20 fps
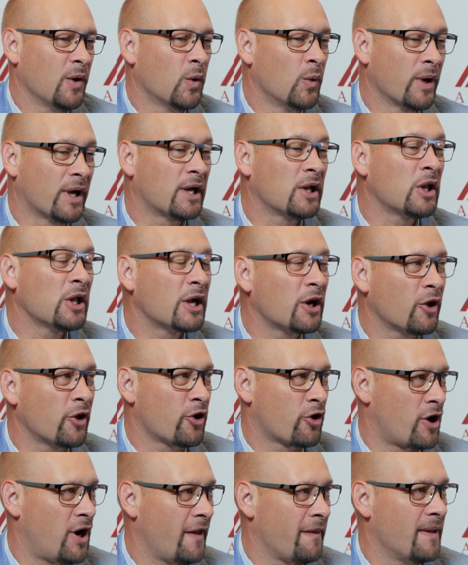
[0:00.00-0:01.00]
we clearly
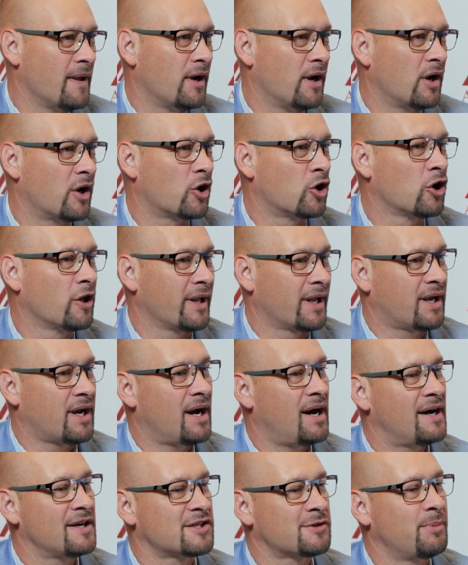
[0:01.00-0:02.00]
are on the early
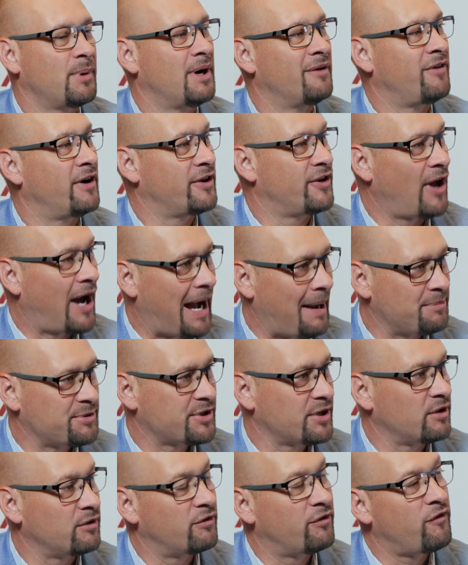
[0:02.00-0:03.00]
cusp of
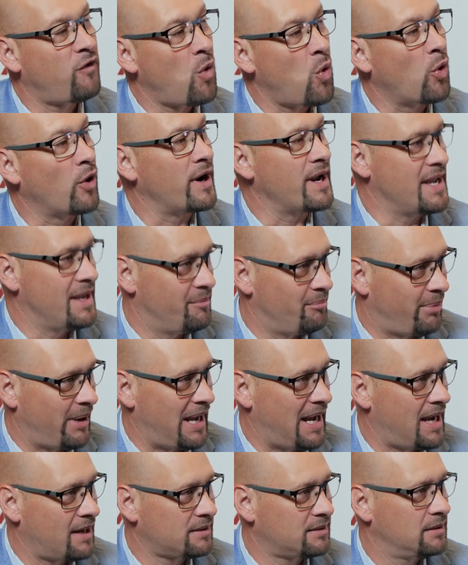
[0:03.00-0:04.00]
adoption for
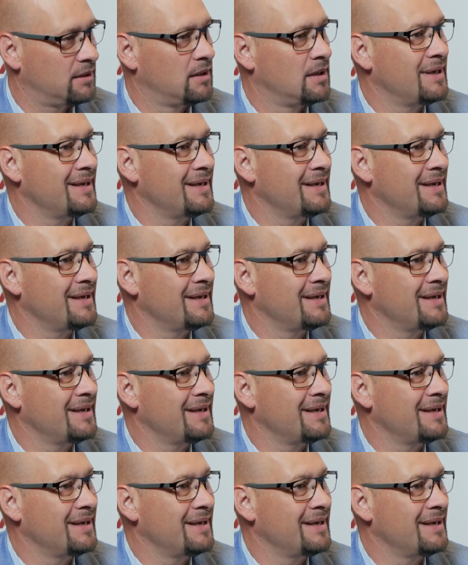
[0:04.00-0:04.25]
impact.